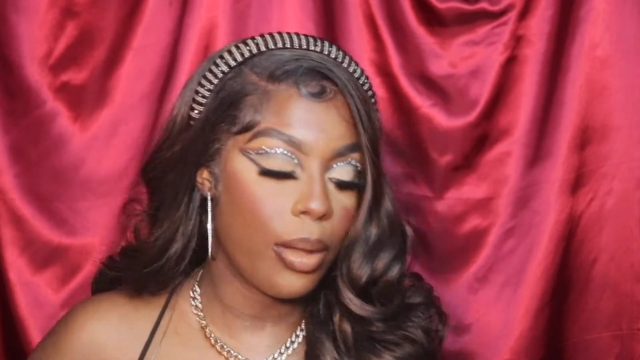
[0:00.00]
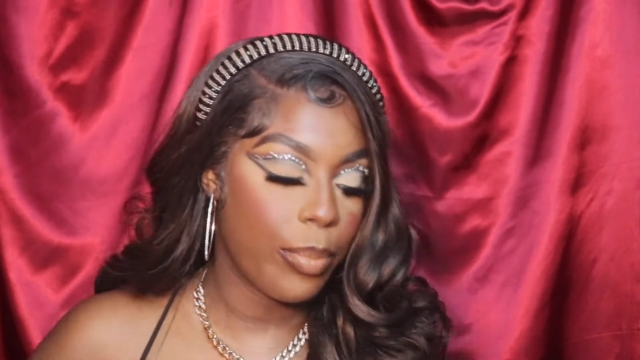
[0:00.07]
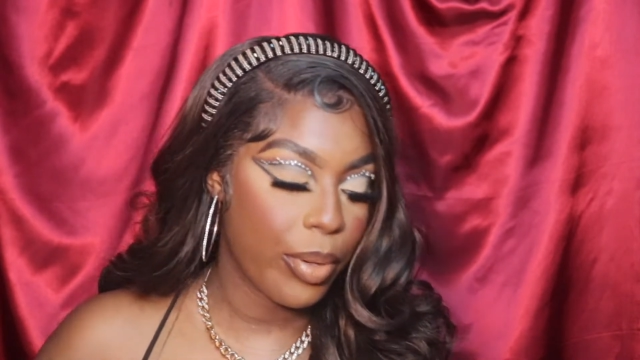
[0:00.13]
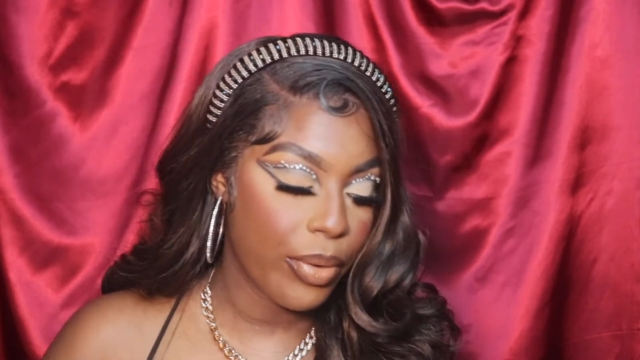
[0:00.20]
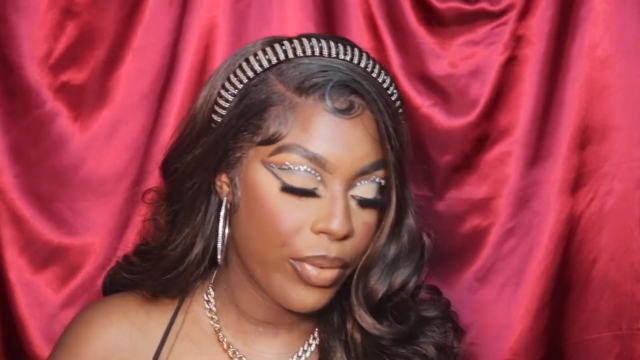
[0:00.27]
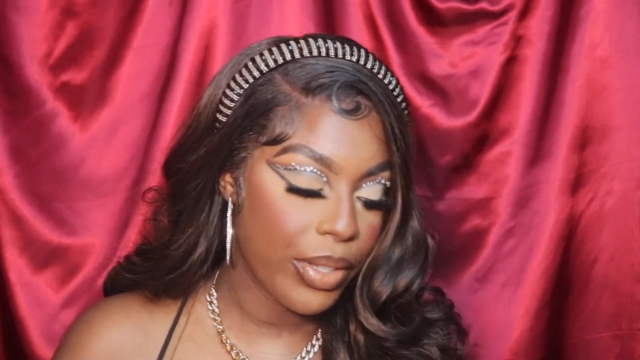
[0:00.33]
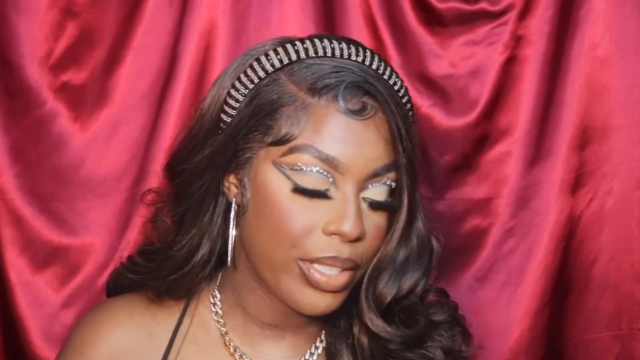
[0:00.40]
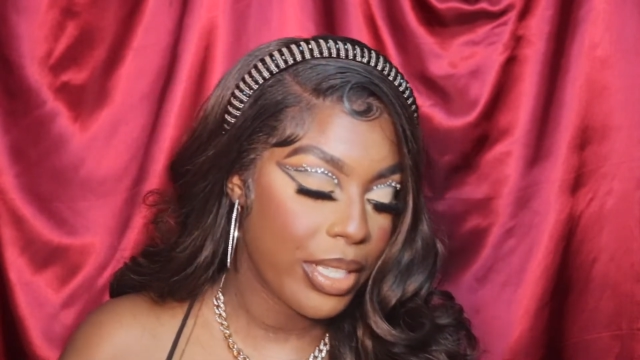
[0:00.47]

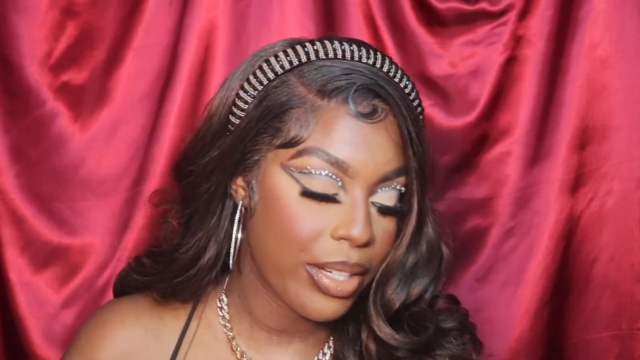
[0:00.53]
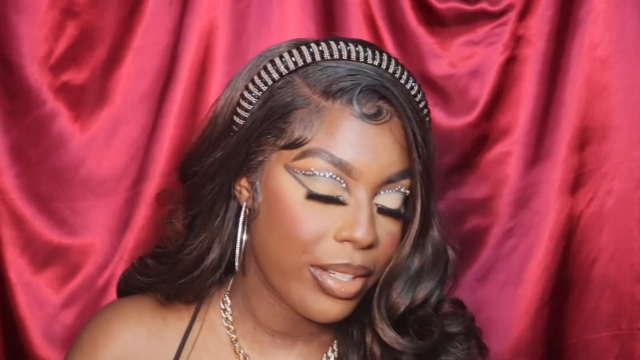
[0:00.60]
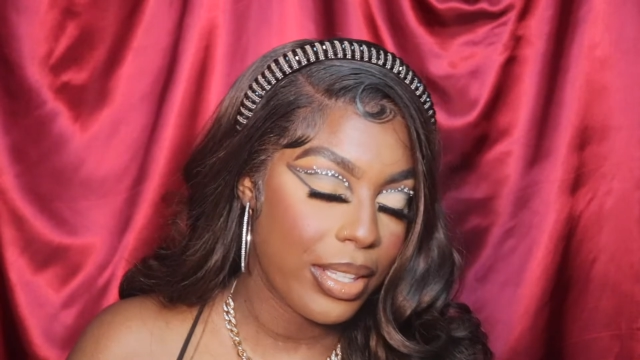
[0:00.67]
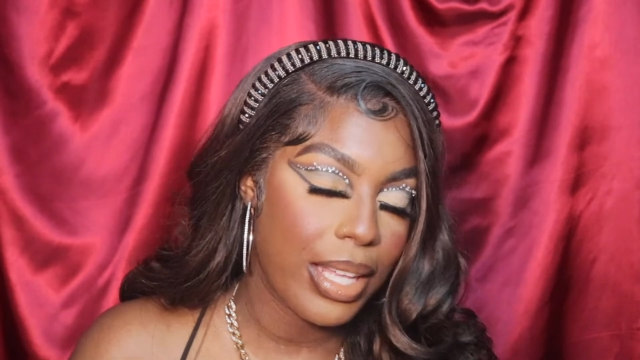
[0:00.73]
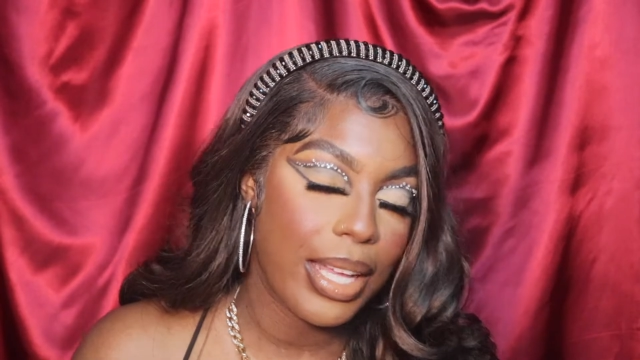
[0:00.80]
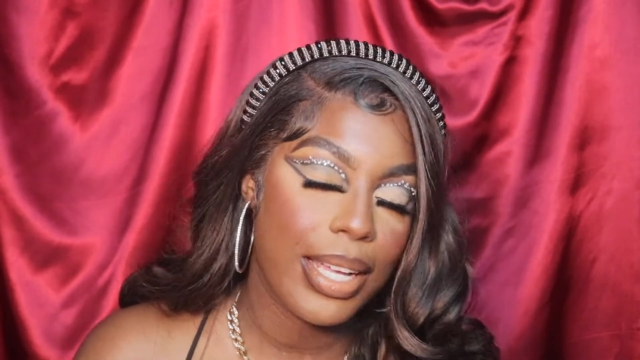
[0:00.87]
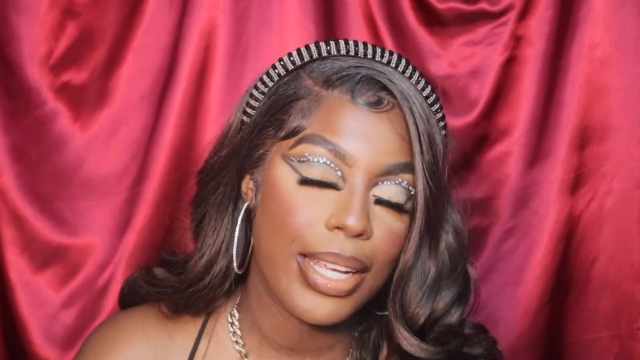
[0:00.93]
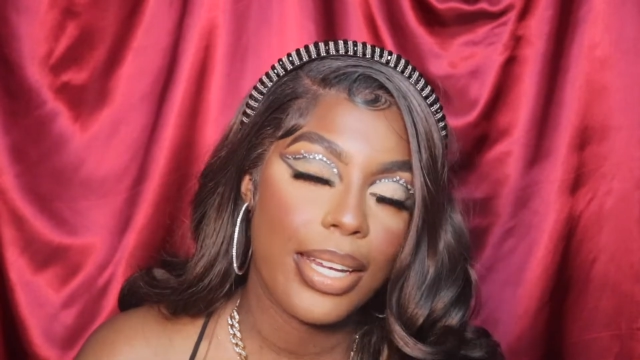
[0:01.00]
Perfect
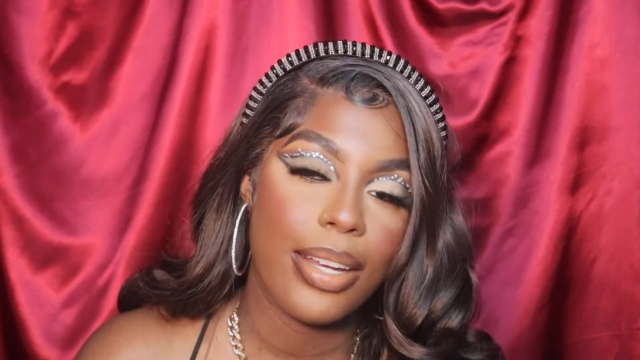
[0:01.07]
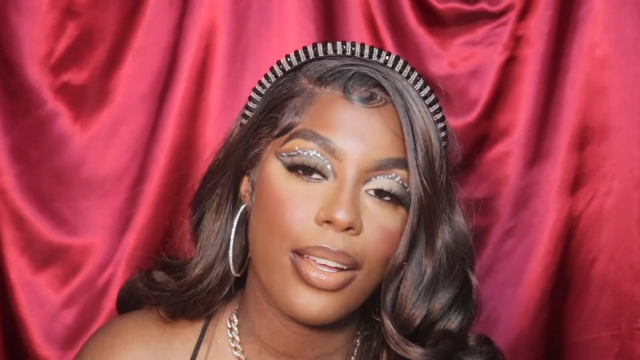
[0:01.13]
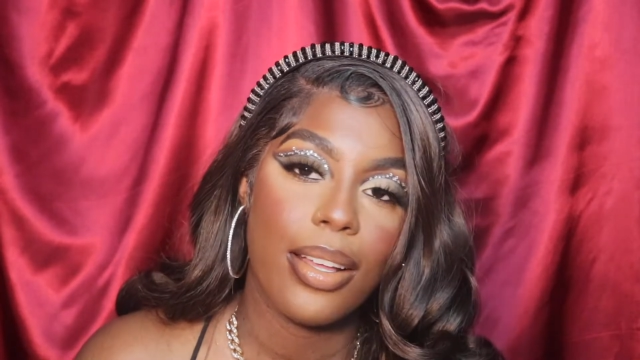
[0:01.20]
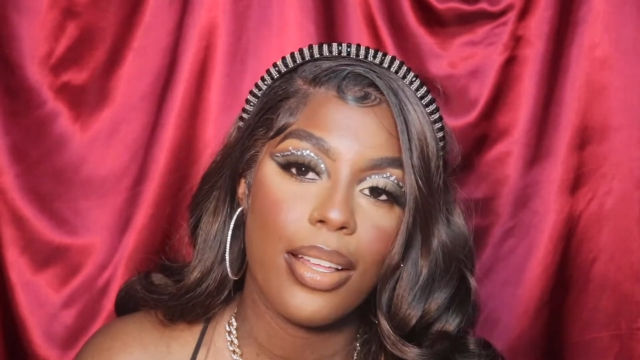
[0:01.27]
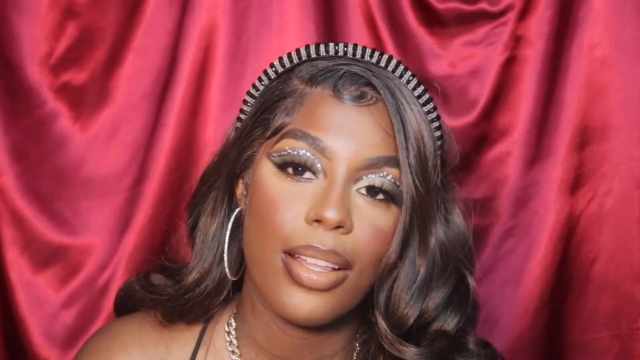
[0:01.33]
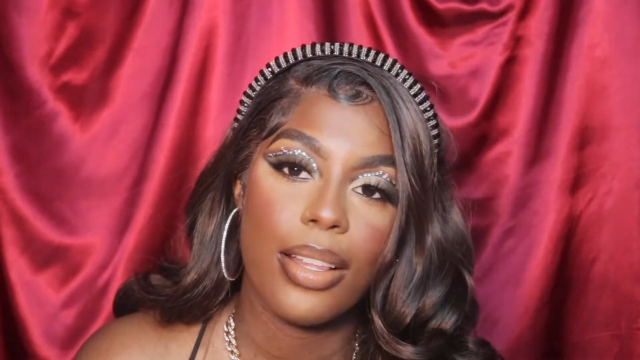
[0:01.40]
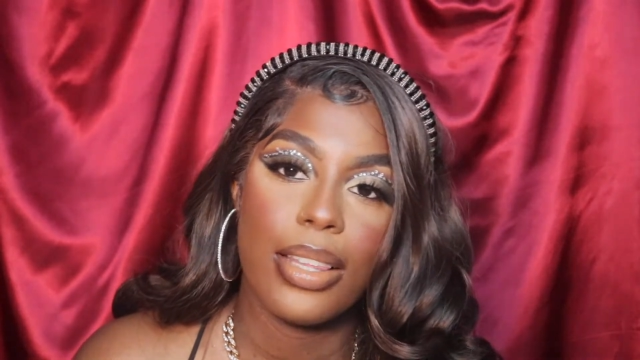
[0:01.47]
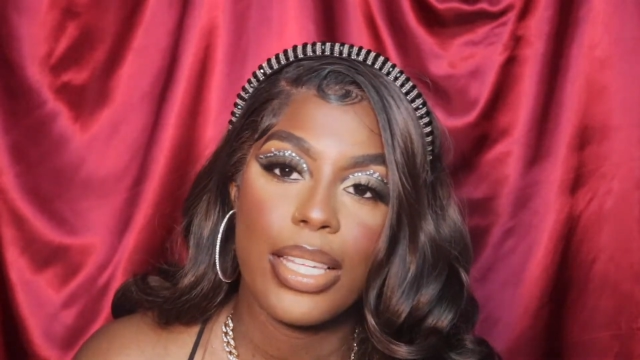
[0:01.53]
hairline
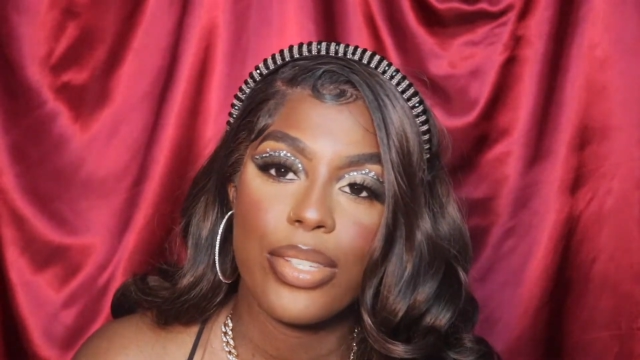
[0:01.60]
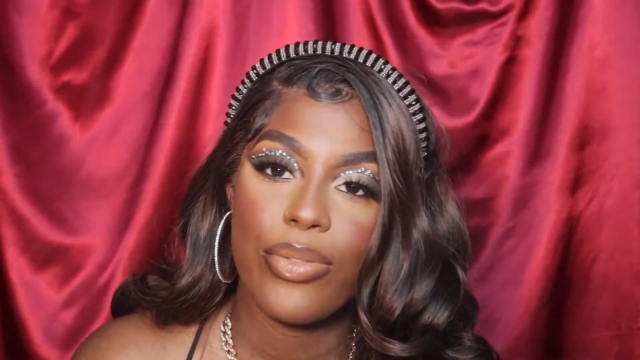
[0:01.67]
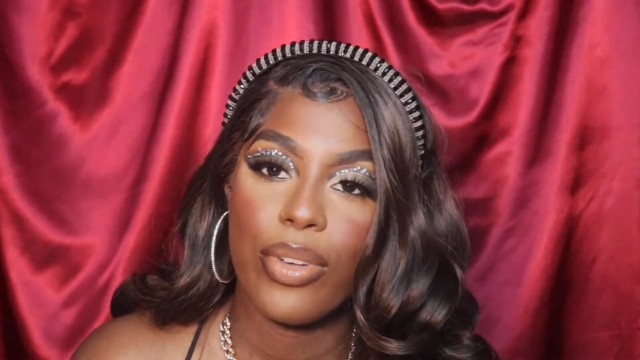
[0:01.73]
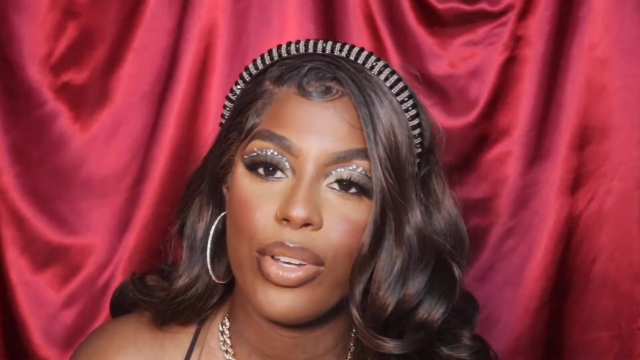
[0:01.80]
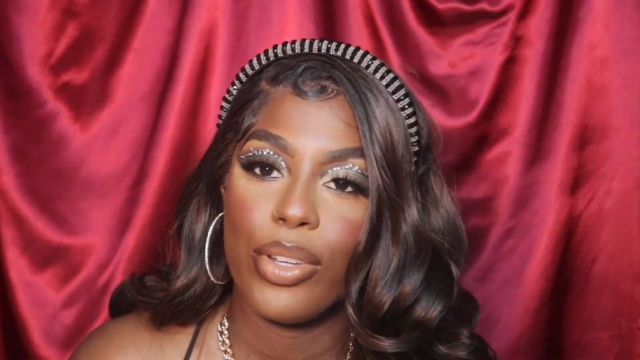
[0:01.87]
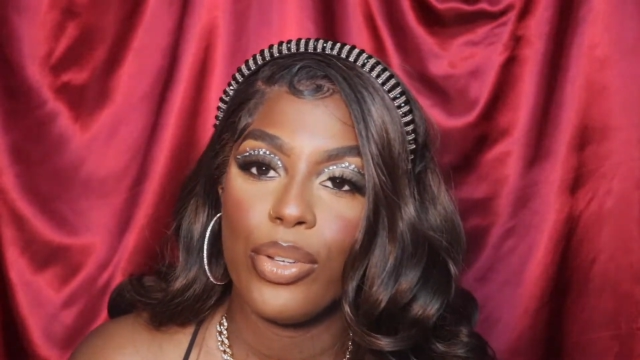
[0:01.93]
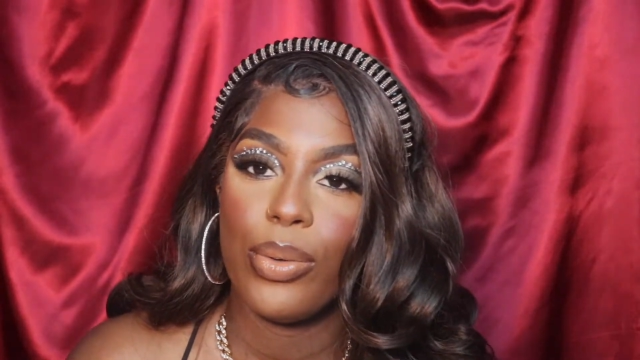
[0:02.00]
lace front